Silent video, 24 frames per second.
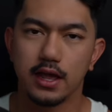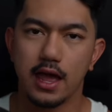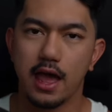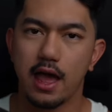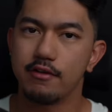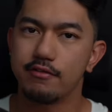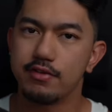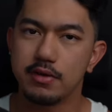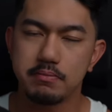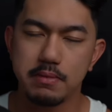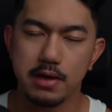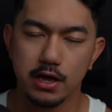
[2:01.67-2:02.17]

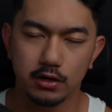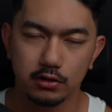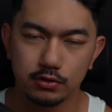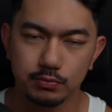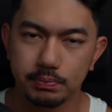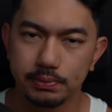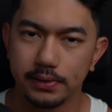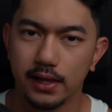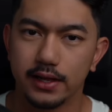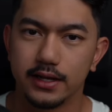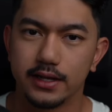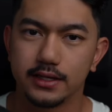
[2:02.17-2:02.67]
heavy metal
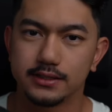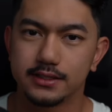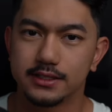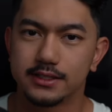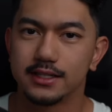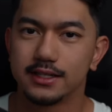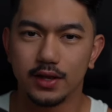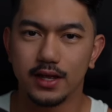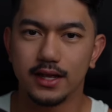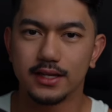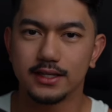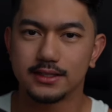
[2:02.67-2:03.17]
plates.
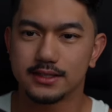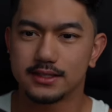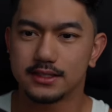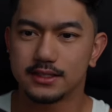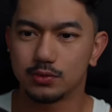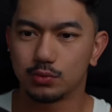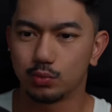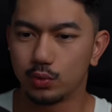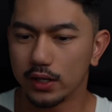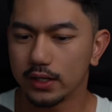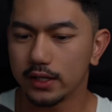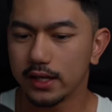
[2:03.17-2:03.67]
It's
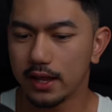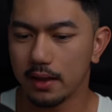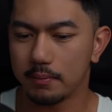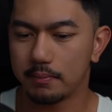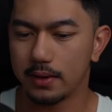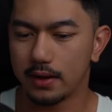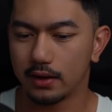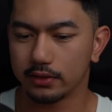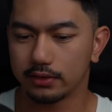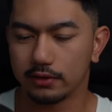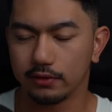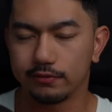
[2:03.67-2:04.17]
really
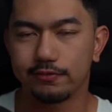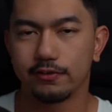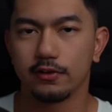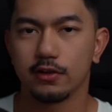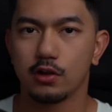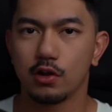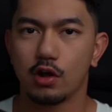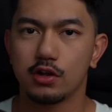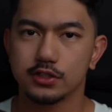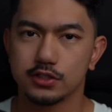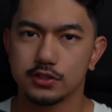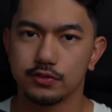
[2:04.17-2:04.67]
about the
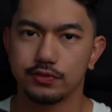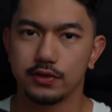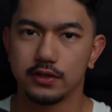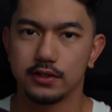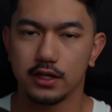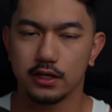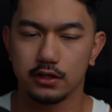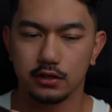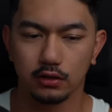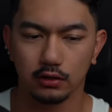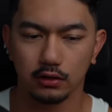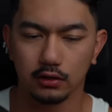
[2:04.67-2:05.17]
philosophy
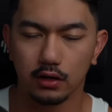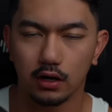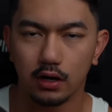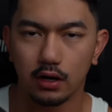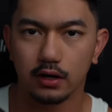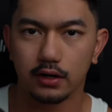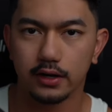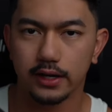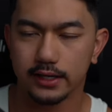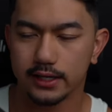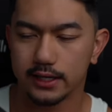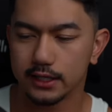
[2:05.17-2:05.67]
that you
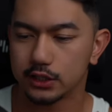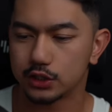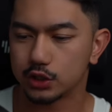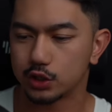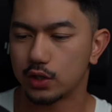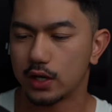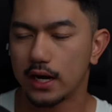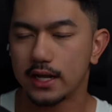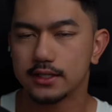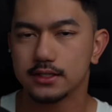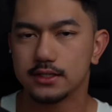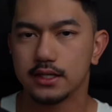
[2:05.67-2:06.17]
learn and can
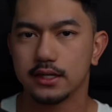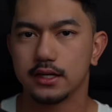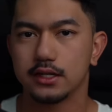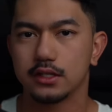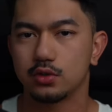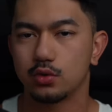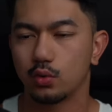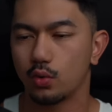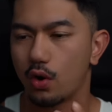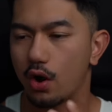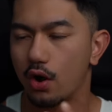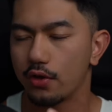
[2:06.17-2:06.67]
translate
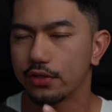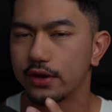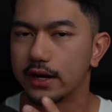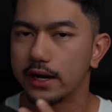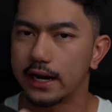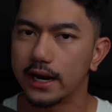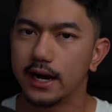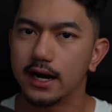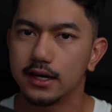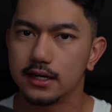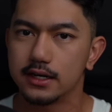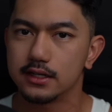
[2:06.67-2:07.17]
into other
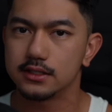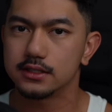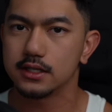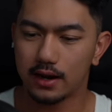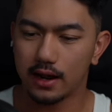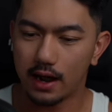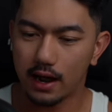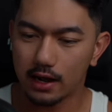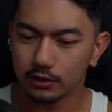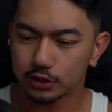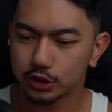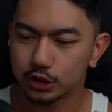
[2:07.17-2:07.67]
areas.
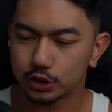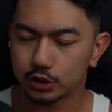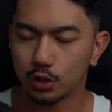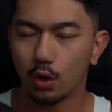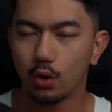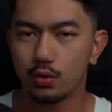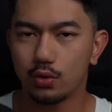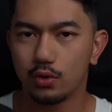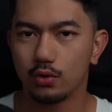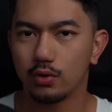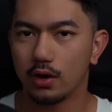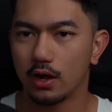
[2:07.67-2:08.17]
I'll show
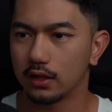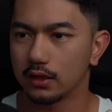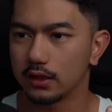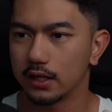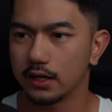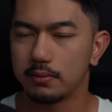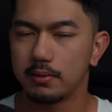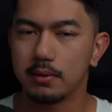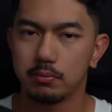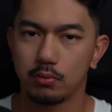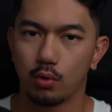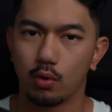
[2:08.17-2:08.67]
you a
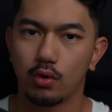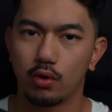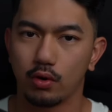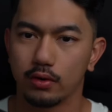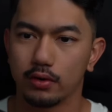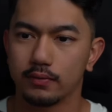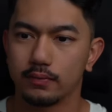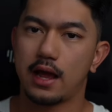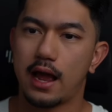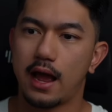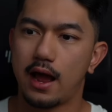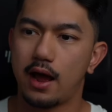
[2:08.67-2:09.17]
little bit more
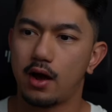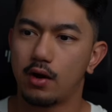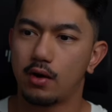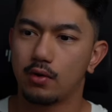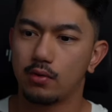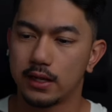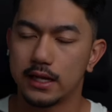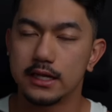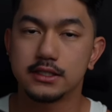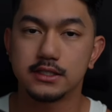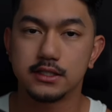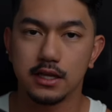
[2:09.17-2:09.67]
on
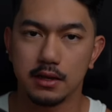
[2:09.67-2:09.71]
how it's